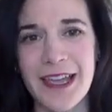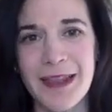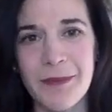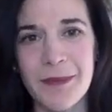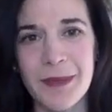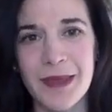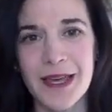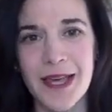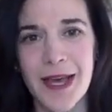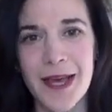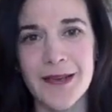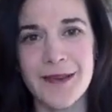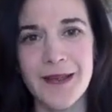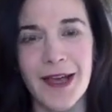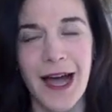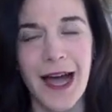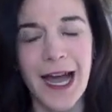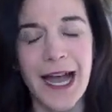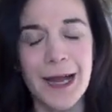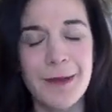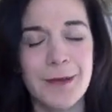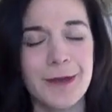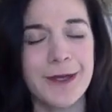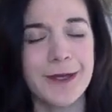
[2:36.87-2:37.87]
because
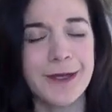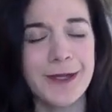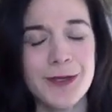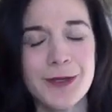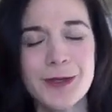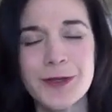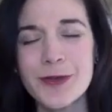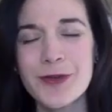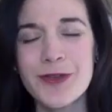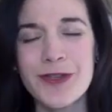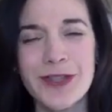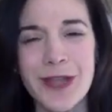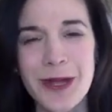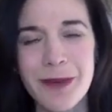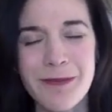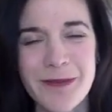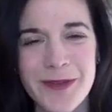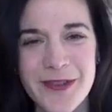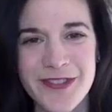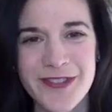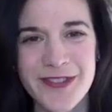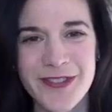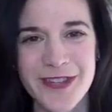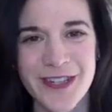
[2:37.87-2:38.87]
I'm a huge
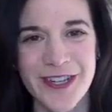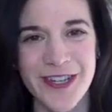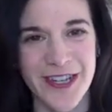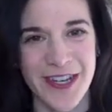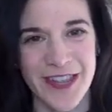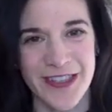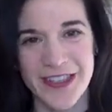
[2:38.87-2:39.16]
numbers nerd.